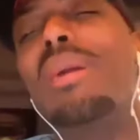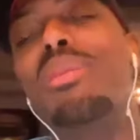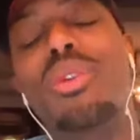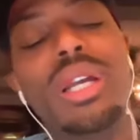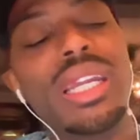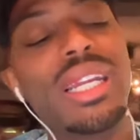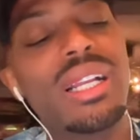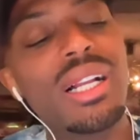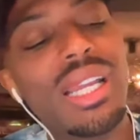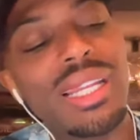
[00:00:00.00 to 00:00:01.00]
boy.
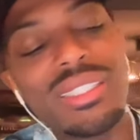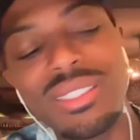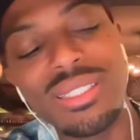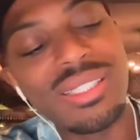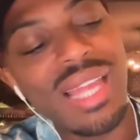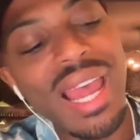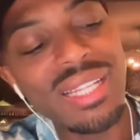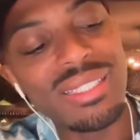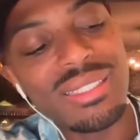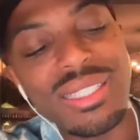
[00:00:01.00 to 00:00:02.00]
And it's just
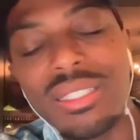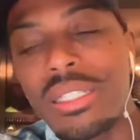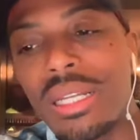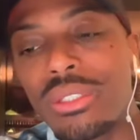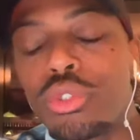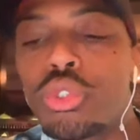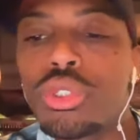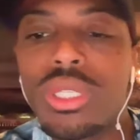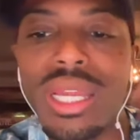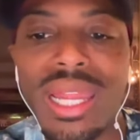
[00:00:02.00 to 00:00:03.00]
sad to see
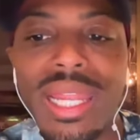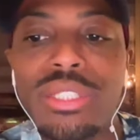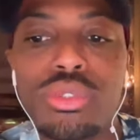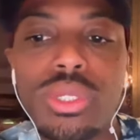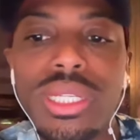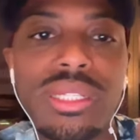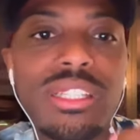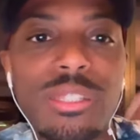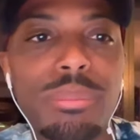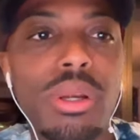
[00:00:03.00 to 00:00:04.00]
such hatred.
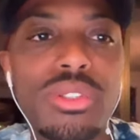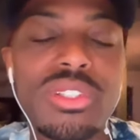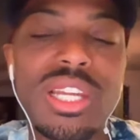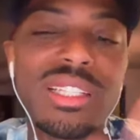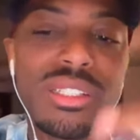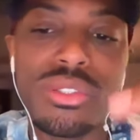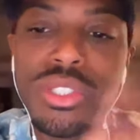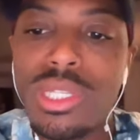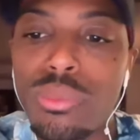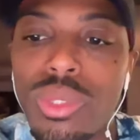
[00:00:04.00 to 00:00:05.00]
And persons like this, there's
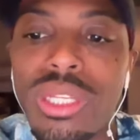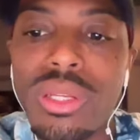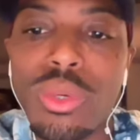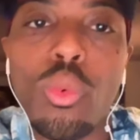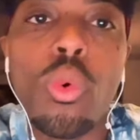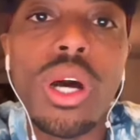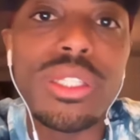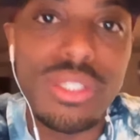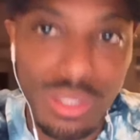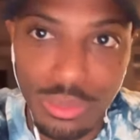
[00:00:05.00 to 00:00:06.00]
really only one
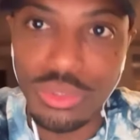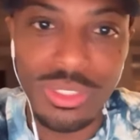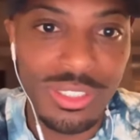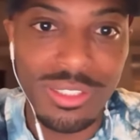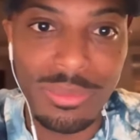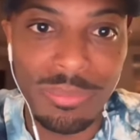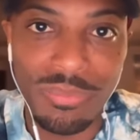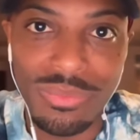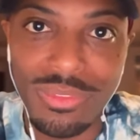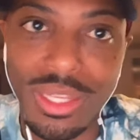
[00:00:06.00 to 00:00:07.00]
solution to them.
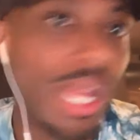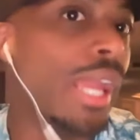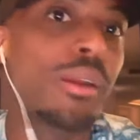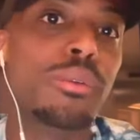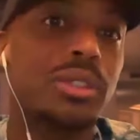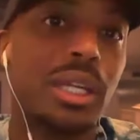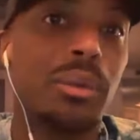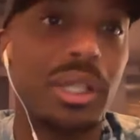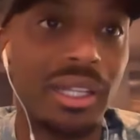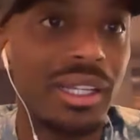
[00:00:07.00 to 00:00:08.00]
I ain't gonna say
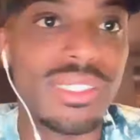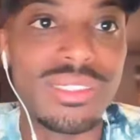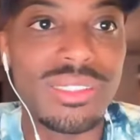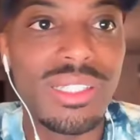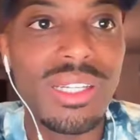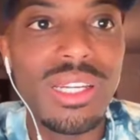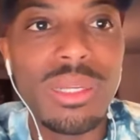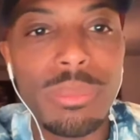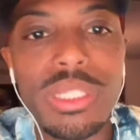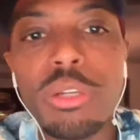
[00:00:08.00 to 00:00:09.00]
what it is,
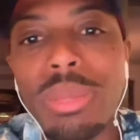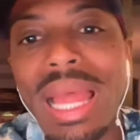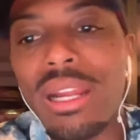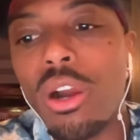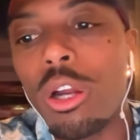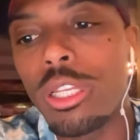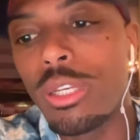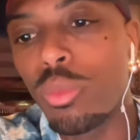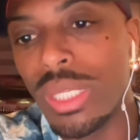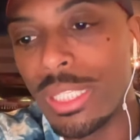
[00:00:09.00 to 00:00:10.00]
but they're black-hearted
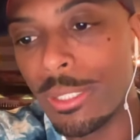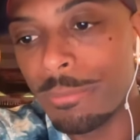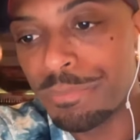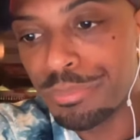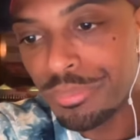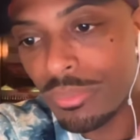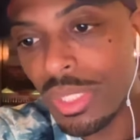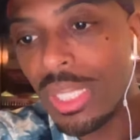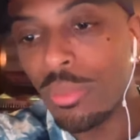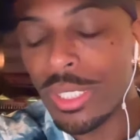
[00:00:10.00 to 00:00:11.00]
and wicked.
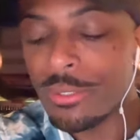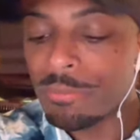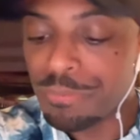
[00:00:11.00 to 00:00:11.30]
Anyways,